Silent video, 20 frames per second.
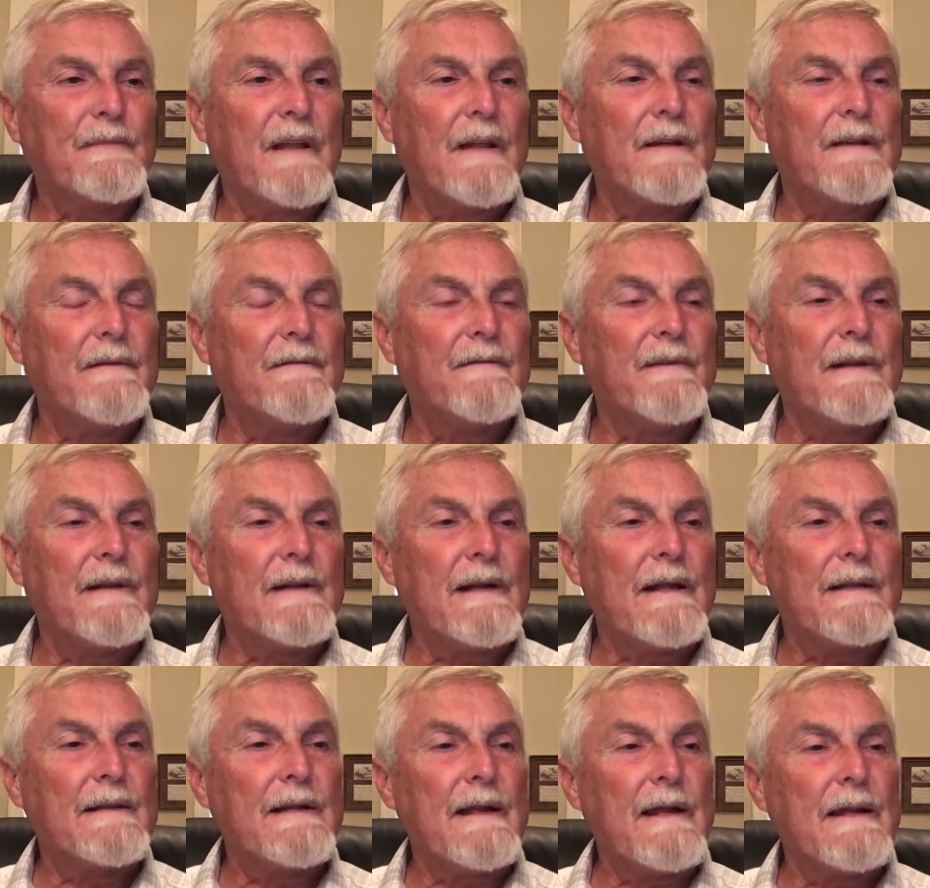and defeat
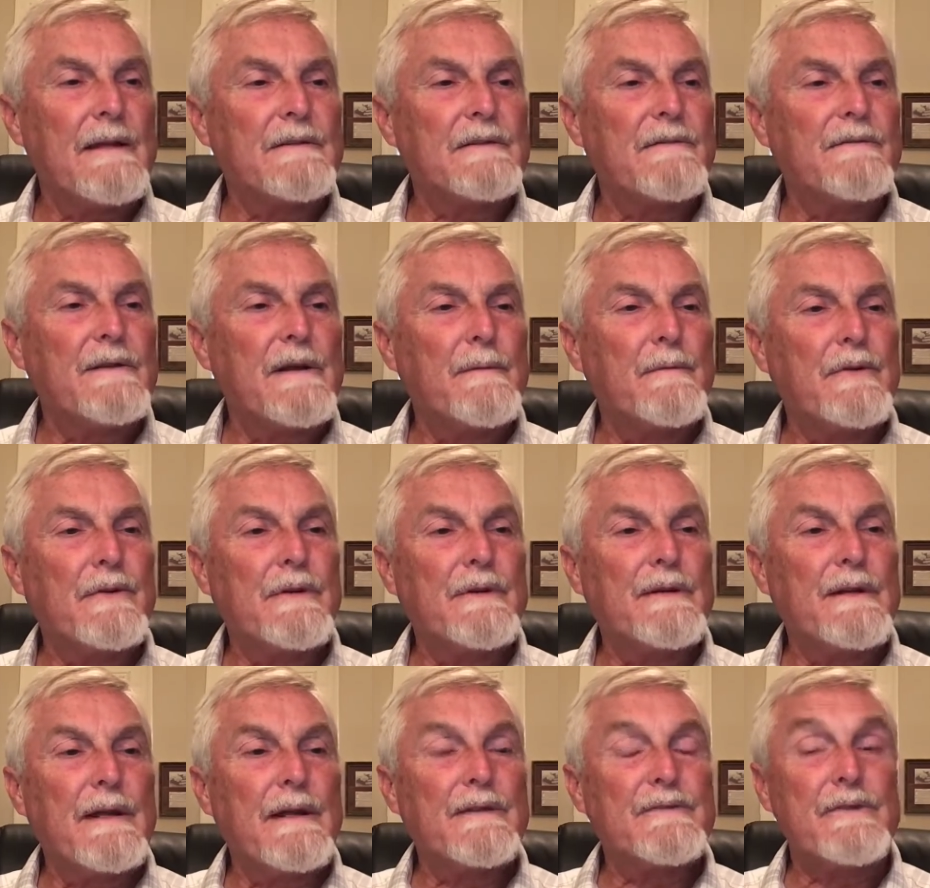at the hands of
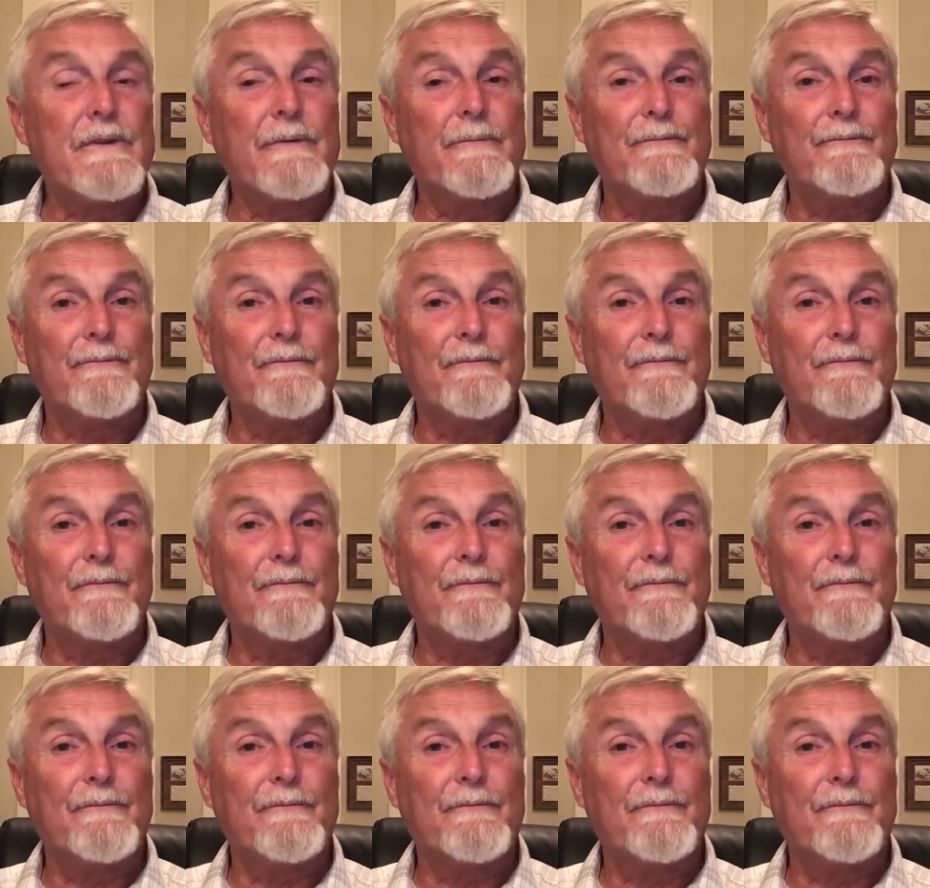Nebuchadnezzar.